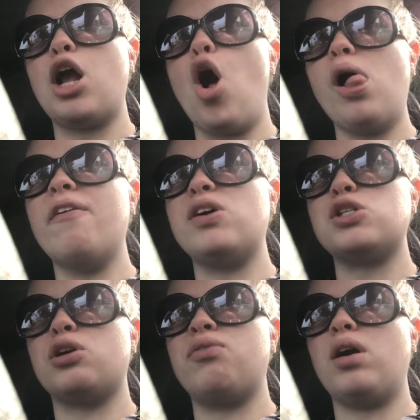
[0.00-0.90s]
Like, all of
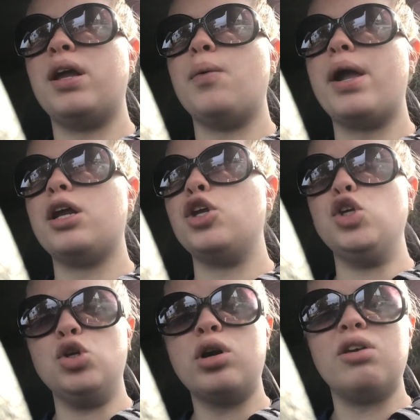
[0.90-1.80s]
us are fucking waiting.
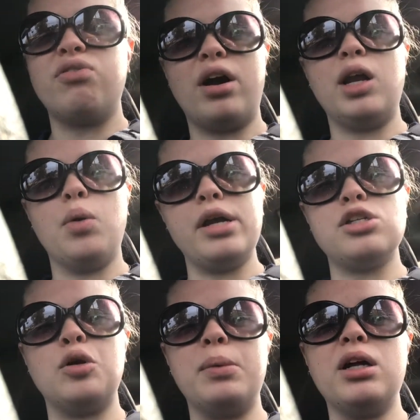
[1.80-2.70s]
You can fucking wait
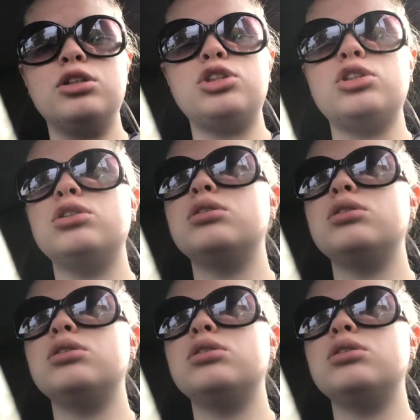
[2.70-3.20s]
too, bitch.